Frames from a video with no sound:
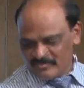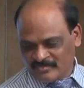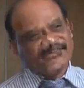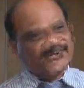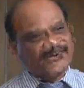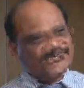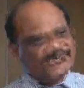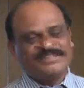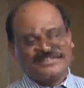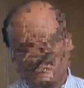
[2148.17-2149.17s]
And that's
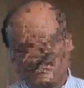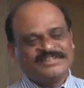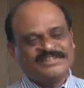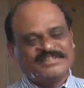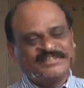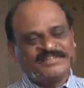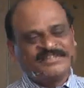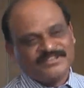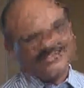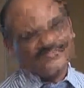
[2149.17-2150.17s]
it.
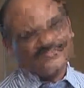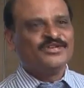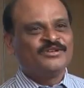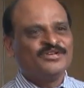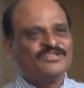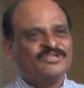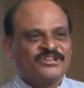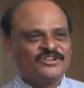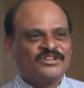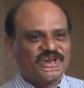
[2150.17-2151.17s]
Thank you very much for
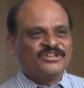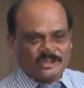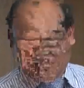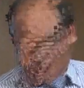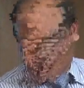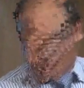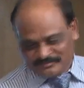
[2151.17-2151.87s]
giving me opportunity.